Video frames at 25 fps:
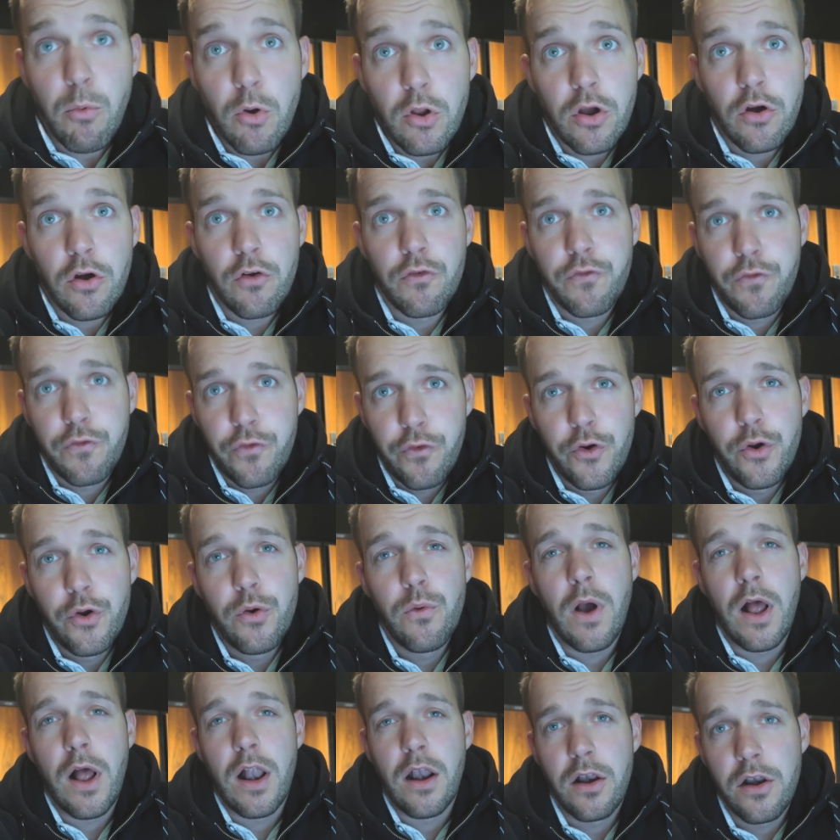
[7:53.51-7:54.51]
will go
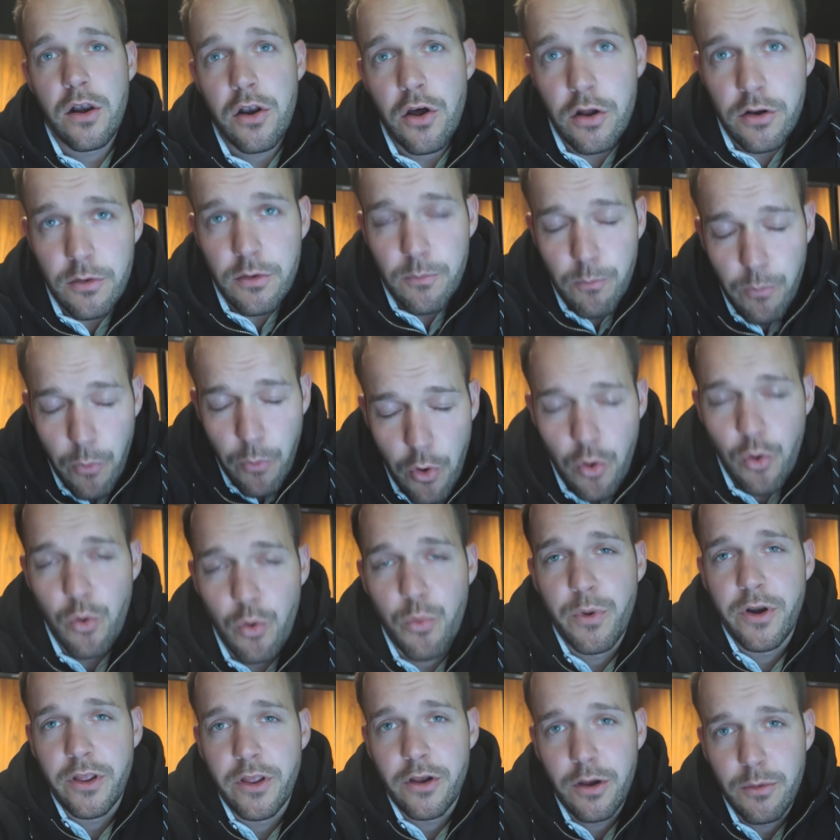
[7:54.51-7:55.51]
through a lot
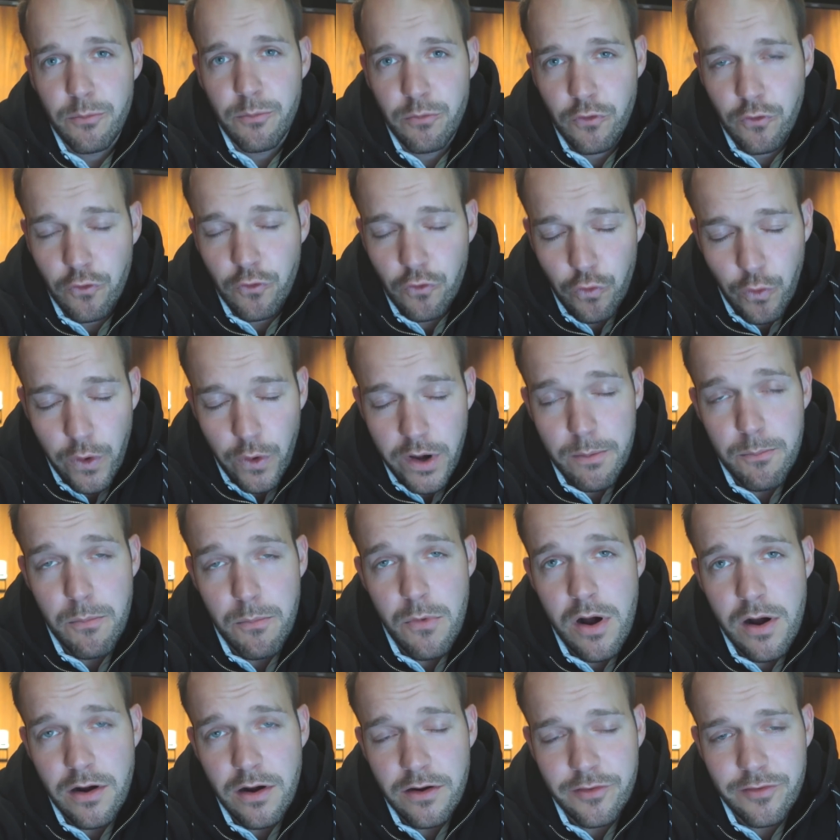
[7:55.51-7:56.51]
more when it comes to
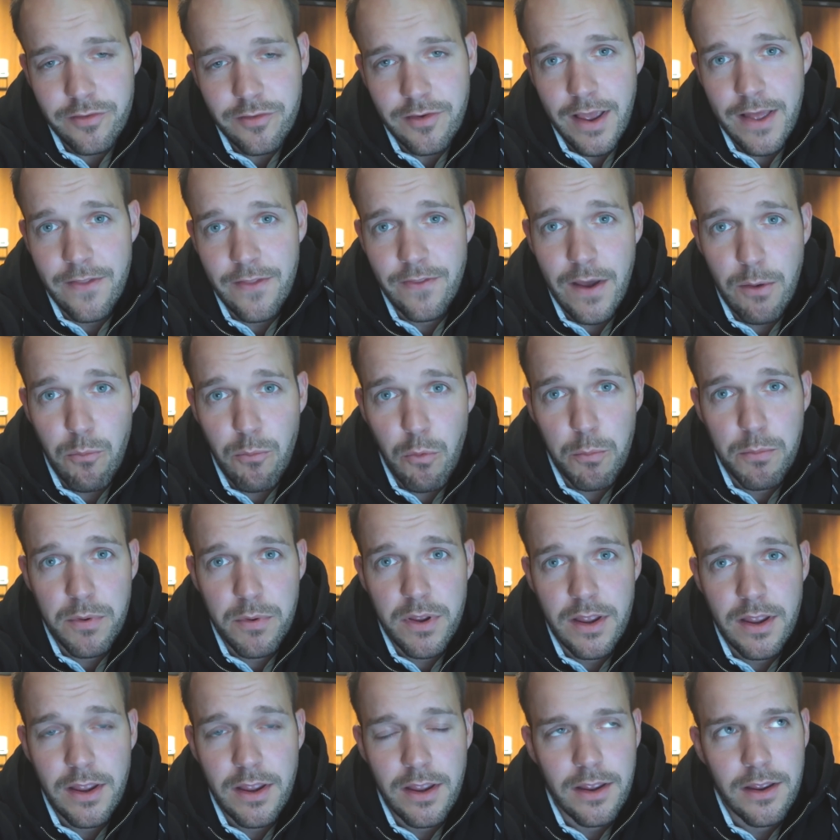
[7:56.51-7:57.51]
trademarks, and that will
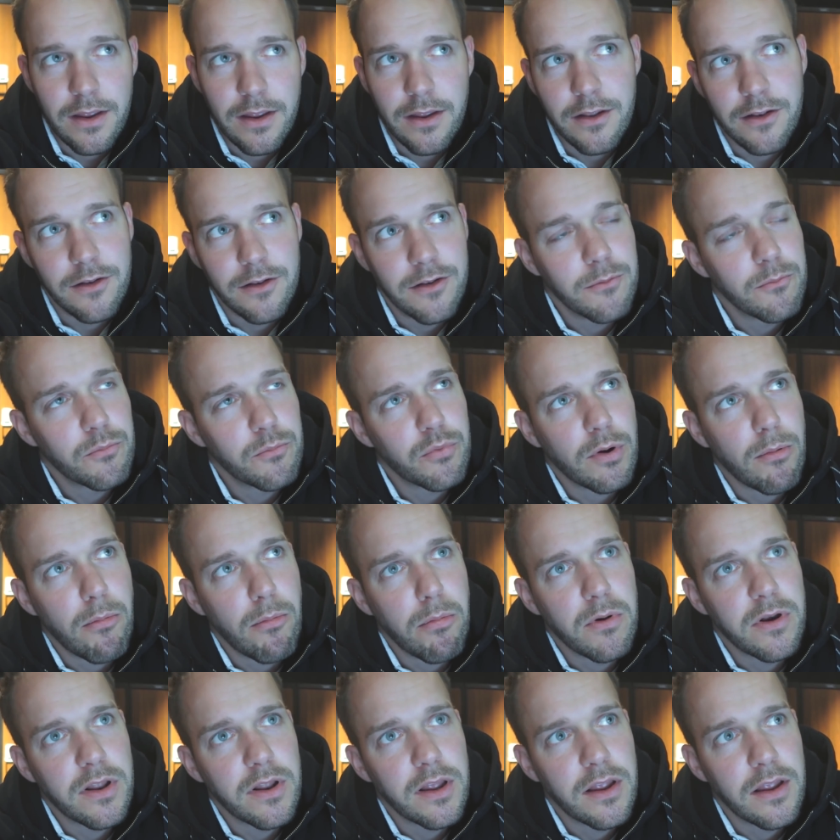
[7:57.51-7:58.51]
be in
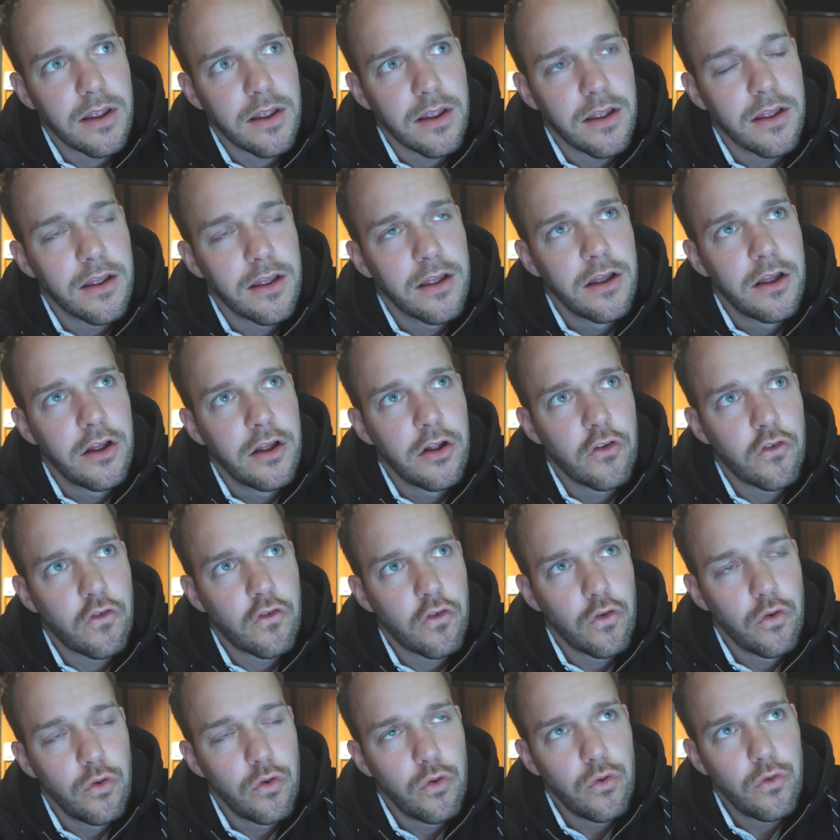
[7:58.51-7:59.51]
probably
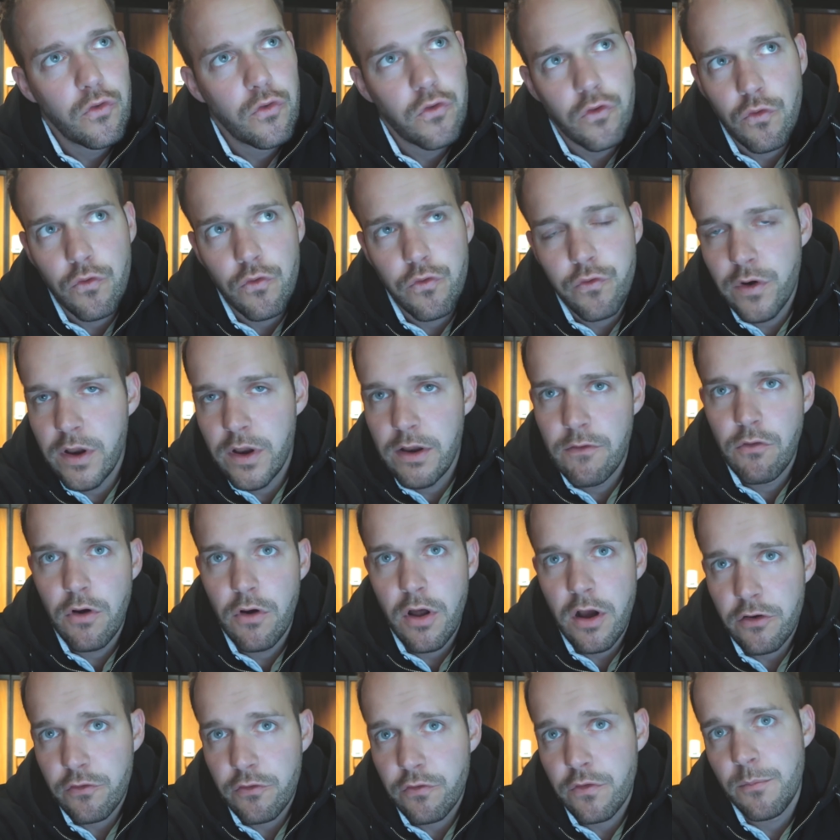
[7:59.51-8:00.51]
2 to 3
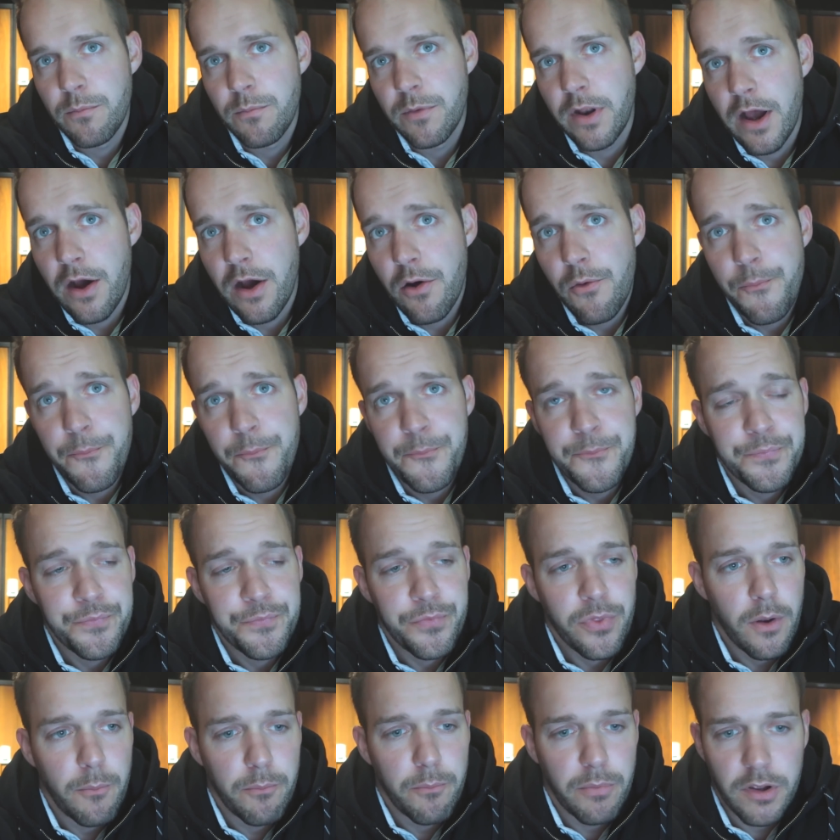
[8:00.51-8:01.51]
vlogs from now,
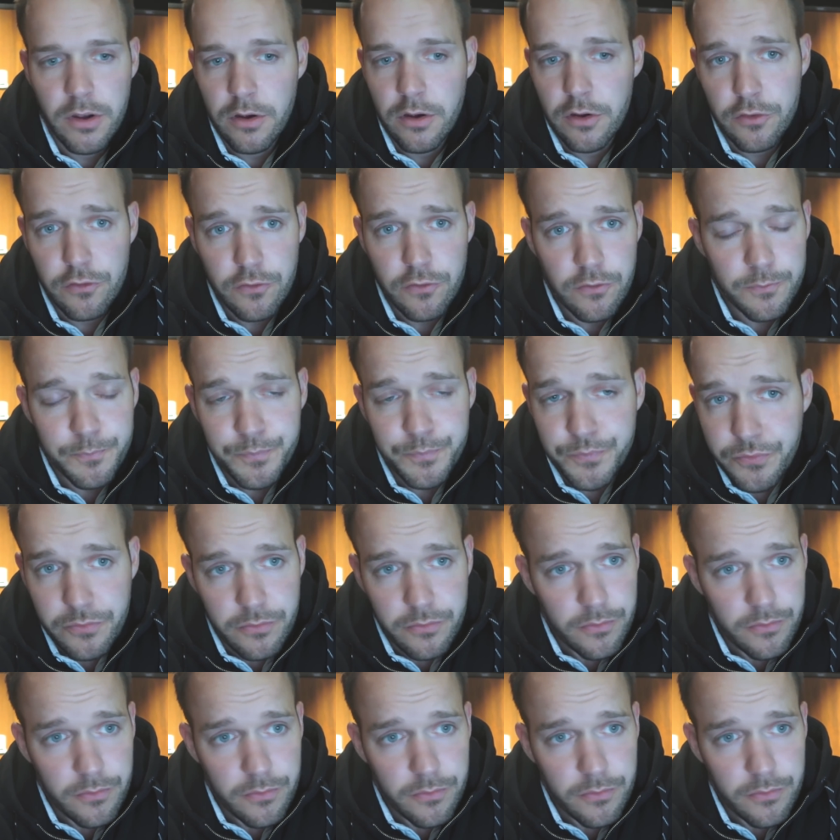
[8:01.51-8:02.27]
because